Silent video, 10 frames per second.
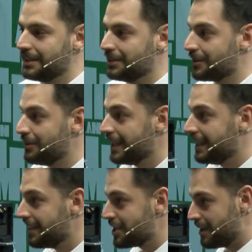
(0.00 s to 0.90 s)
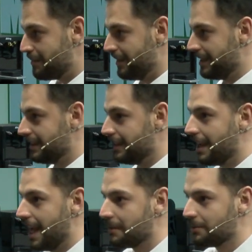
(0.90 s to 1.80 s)
The green geisha variety
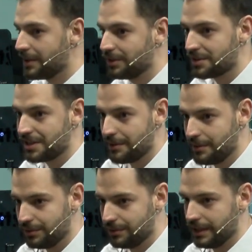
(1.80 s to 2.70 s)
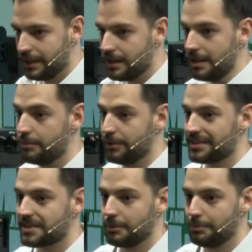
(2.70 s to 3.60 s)
I'm going to serve you today
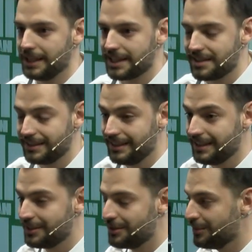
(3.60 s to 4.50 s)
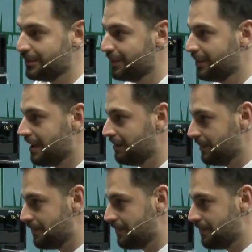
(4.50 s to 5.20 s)
brings complexity to a new level.